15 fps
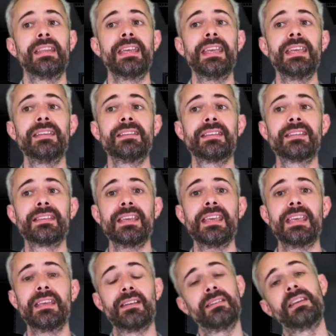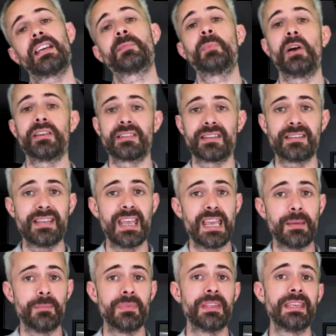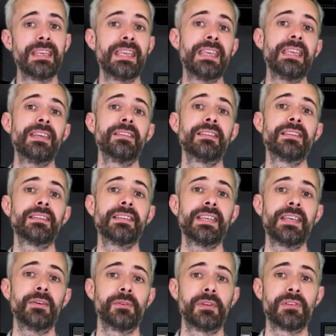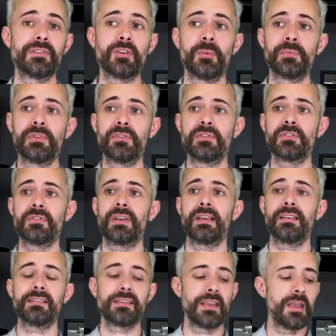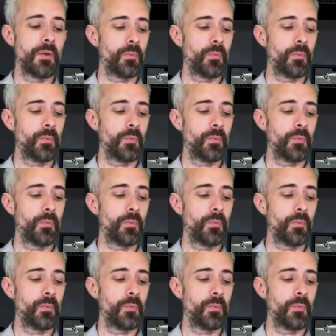E and the C. The next bar is the same, the E and the C on those top two strings.